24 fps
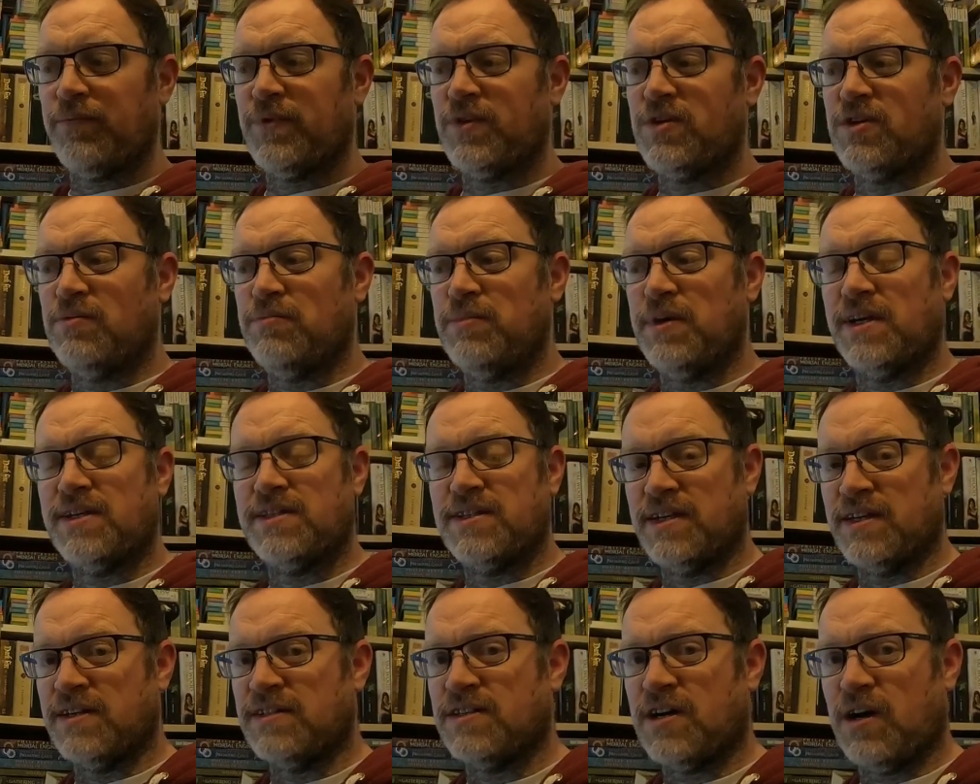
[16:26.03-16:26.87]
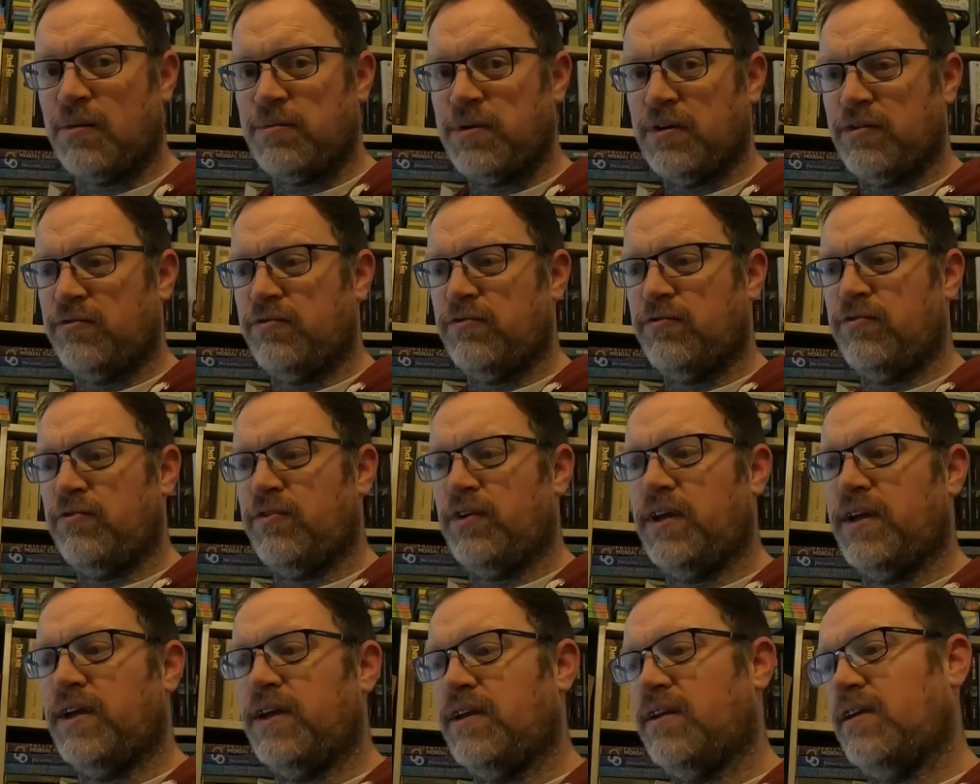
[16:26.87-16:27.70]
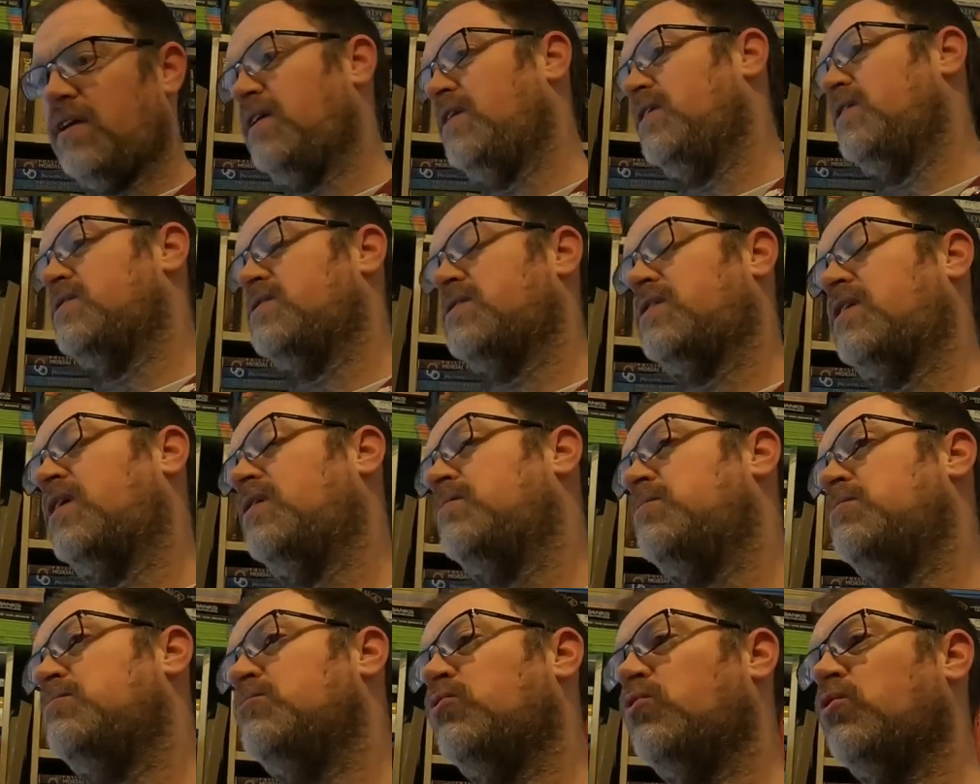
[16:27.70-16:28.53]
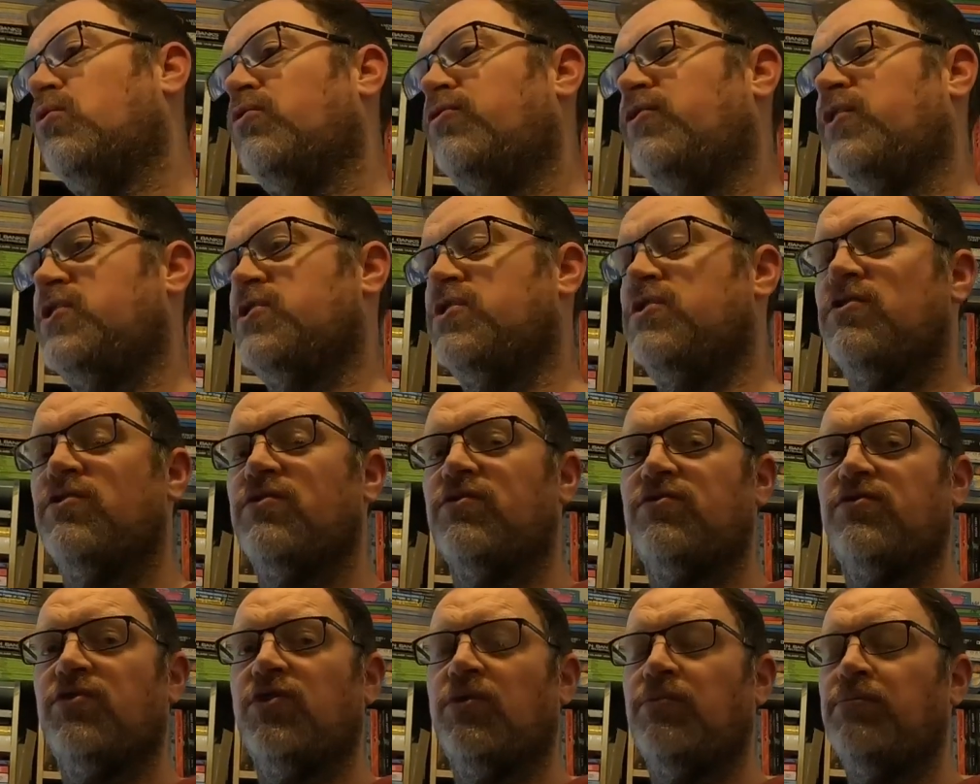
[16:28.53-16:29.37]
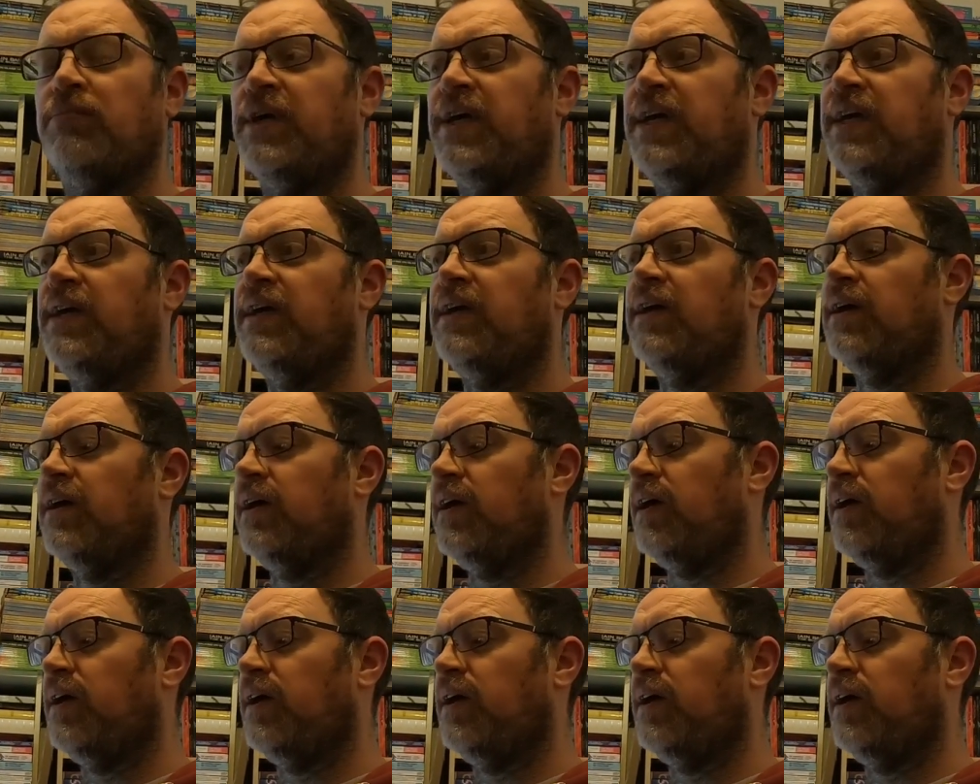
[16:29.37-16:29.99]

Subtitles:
to mix things up if it's going to be more efficient for me.